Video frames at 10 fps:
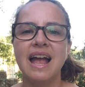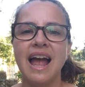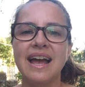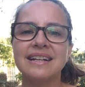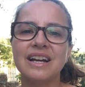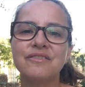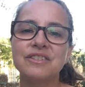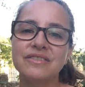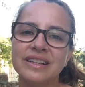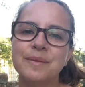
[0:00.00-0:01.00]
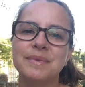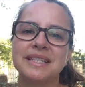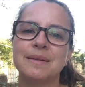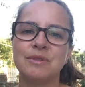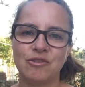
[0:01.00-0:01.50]
And I've developed
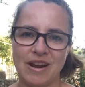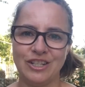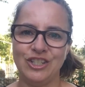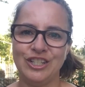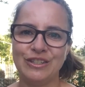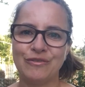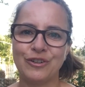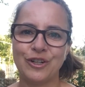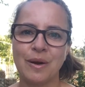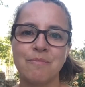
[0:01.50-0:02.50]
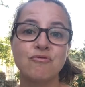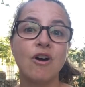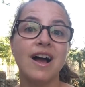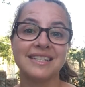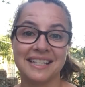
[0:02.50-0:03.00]
some strategies for
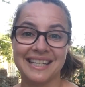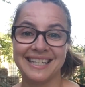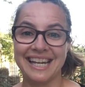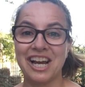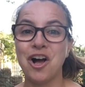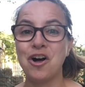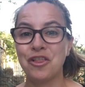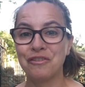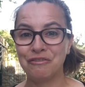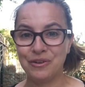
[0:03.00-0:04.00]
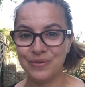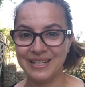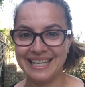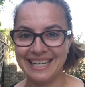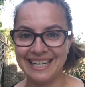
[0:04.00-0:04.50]
processing all the food
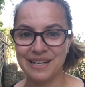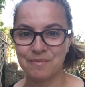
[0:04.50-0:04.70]
he